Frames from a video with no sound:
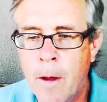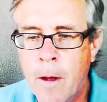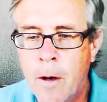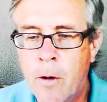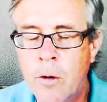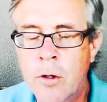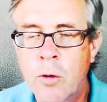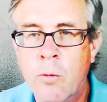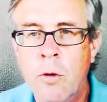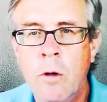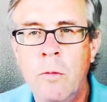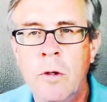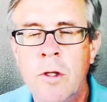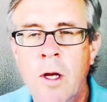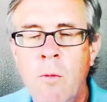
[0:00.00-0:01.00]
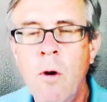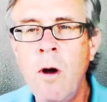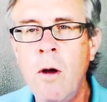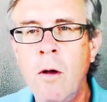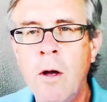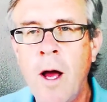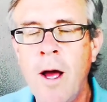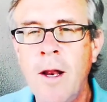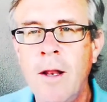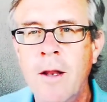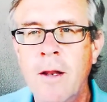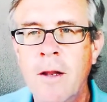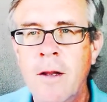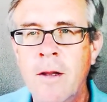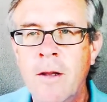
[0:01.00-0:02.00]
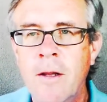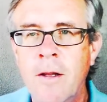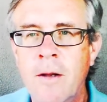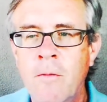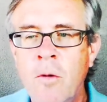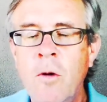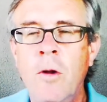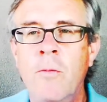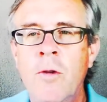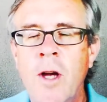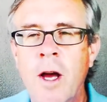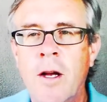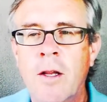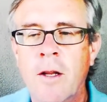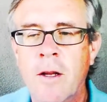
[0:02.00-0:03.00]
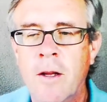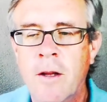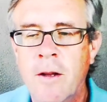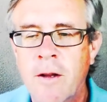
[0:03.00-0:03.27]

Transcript: And of course the world will say, well, God will object.